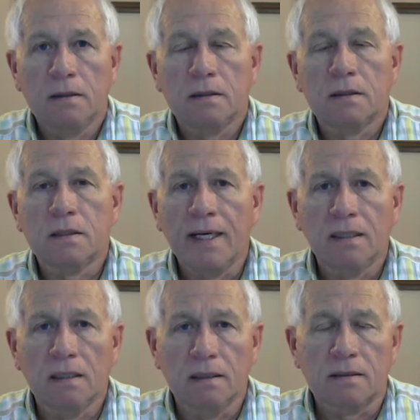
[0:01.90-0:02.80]

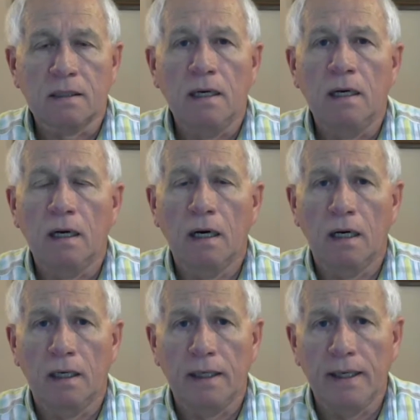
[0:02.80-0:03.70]
Cycles
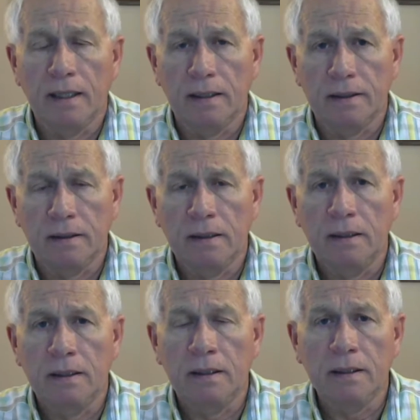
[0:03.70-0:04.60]
are an
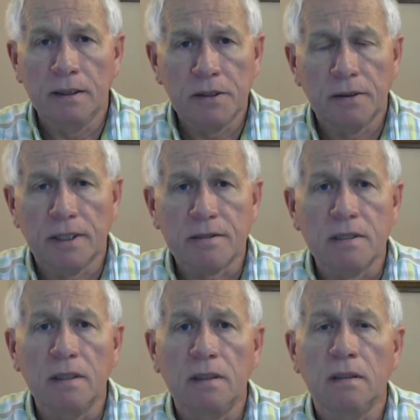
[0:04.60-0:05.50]

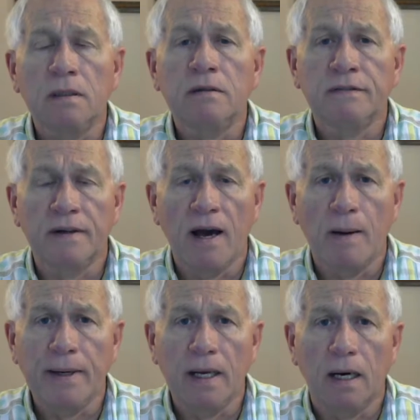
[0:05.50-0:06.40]
interesting
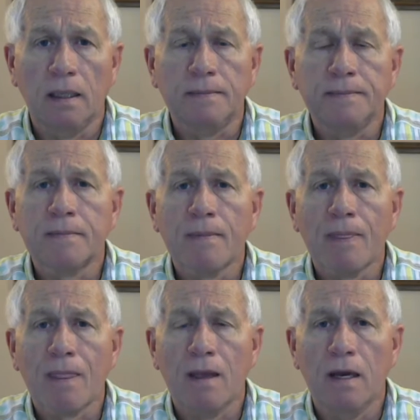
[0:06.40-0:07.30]
phenomena,
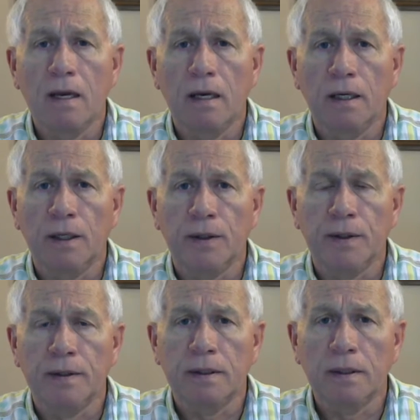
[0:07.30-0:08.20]

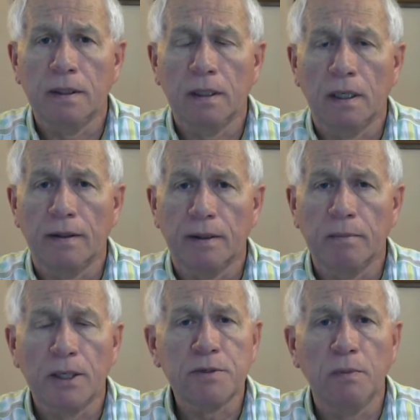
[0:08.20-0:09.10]
and they're
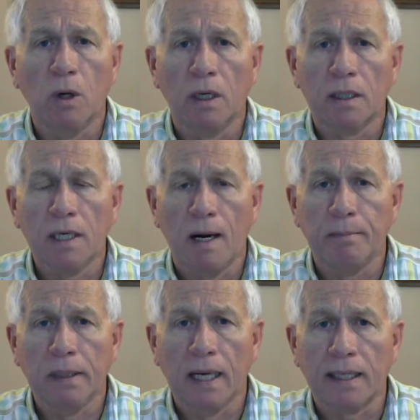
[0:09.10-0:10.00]
much more
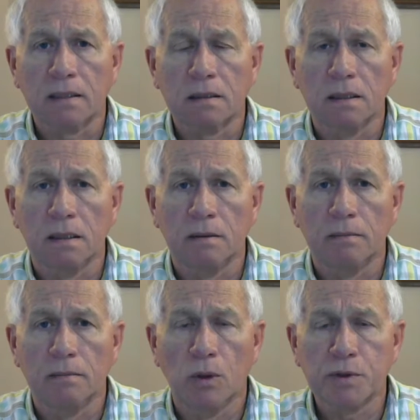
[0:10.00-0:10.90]
complex
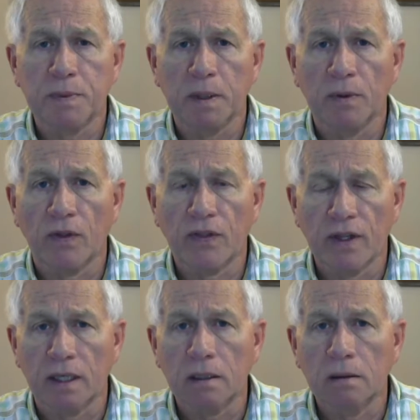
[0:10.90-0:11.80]
than most people think.